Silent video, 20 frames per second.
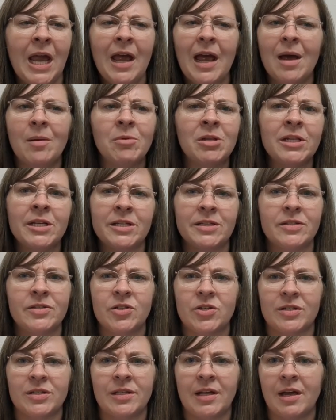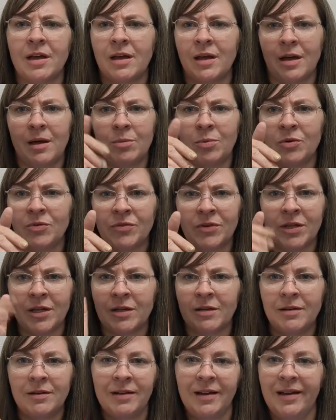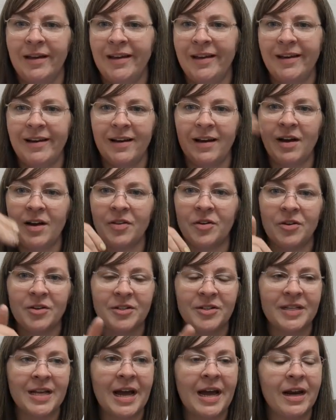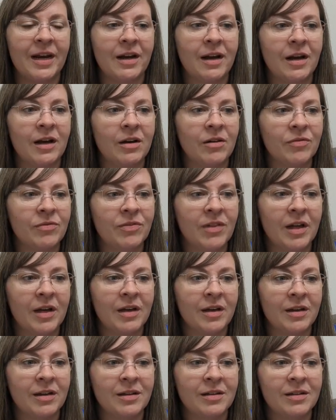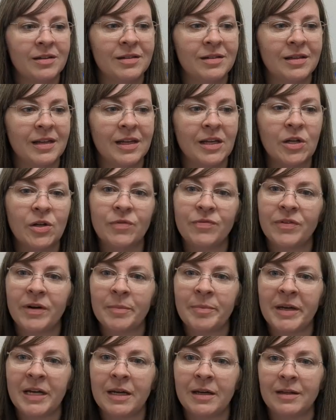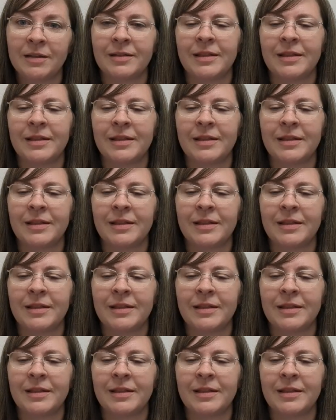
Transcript: Emily's just like up over the other side of the, the hill from me.